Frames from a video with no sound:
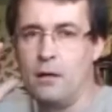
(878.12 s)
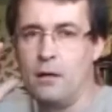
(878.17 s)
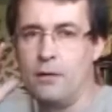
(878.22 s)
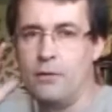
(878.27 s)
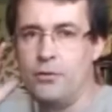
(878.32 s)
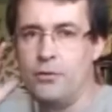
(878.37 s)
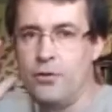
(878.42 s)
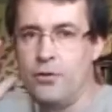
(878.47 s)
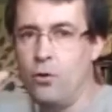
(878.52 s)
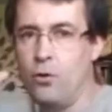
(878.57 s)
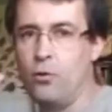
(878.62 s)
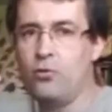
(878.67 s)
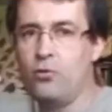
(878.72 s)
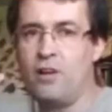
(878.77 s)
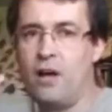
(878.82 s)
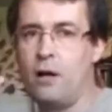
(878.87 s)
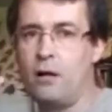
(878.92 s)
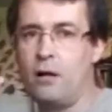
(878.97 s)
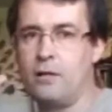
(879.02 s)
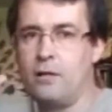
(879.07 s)
those
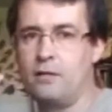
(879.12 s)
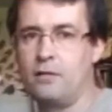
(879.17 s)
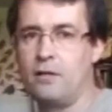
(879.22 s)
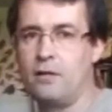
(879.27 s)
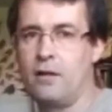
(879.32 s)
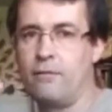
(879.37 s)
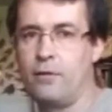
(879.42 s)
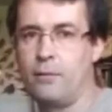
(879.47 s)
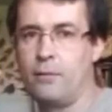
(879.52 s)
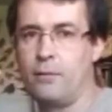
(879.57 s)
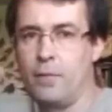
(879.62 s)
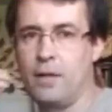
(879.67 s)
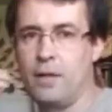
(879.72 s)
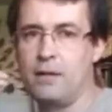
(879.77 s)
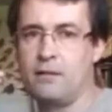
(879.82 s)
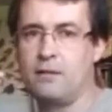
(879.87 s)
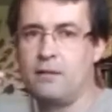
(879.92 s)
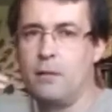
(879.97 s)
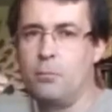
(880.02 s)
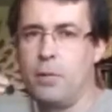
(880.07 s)
artists have the
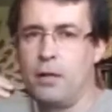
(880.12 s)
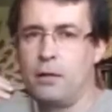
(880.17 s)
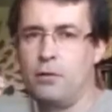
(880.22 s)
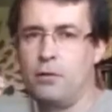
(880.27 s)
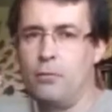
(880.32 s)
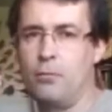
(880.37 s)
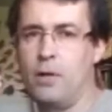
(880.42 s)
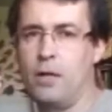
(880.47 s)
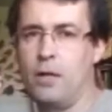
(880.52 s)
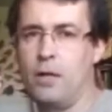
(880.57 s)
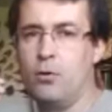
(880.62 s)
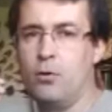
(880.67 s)
biggest impact on me